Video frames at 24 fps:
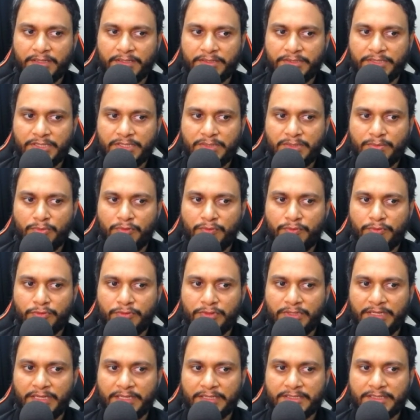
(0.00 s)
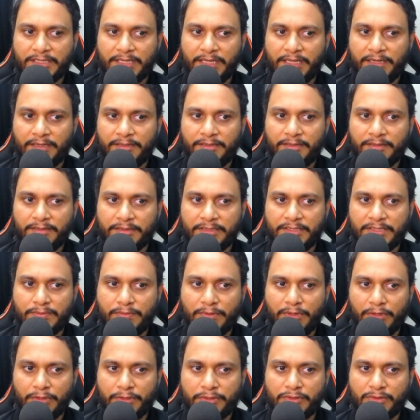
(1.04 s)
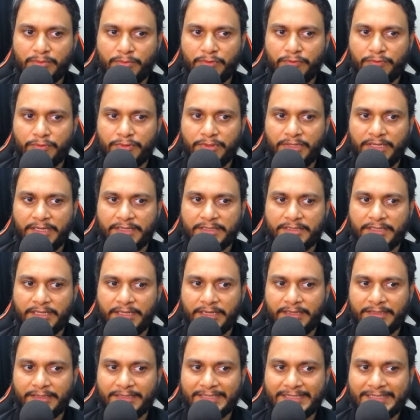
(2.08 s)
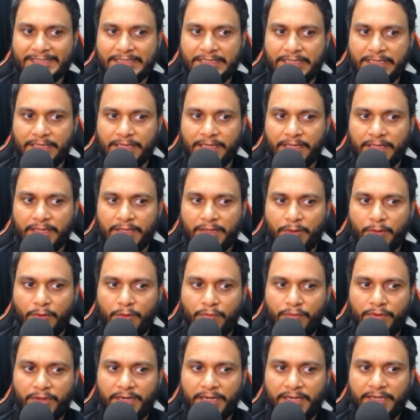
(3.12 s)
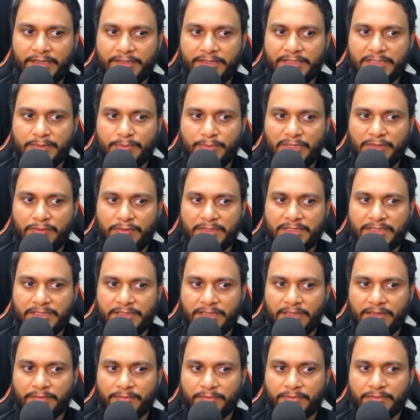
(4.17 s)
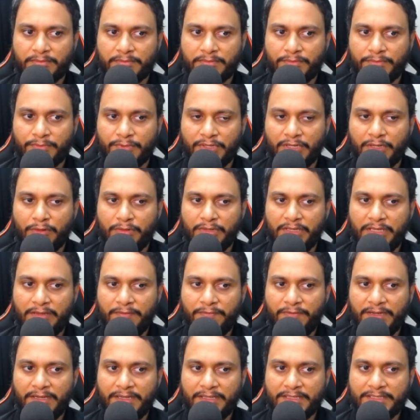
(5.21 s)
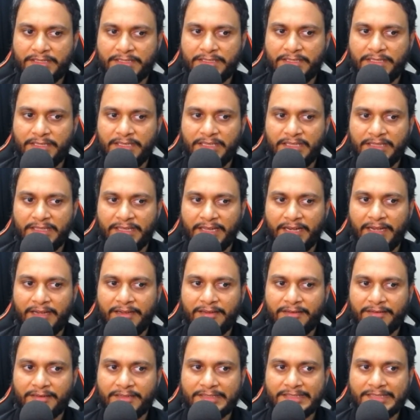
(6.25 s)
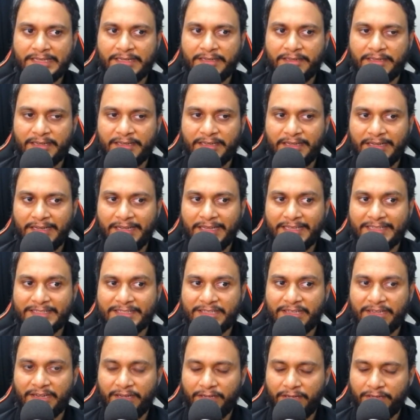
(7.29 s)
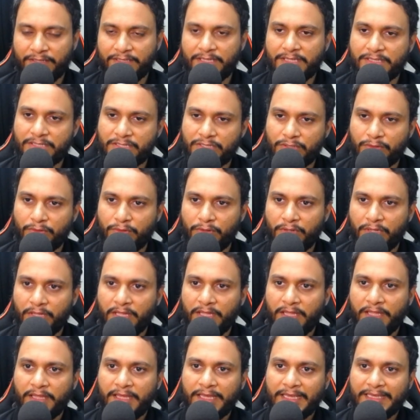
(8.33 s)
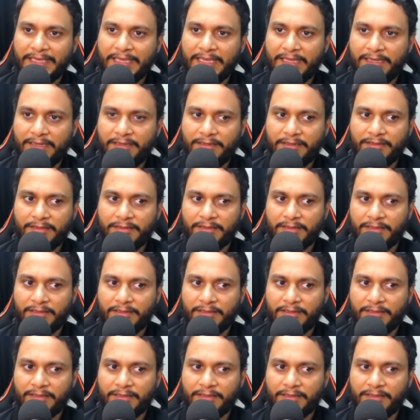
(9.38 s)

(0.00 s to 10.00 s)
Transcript: Just move to the next character. This will also move to the next character c. Overwrite this b with c. Now if it is c the writer is at an index greater than 0 can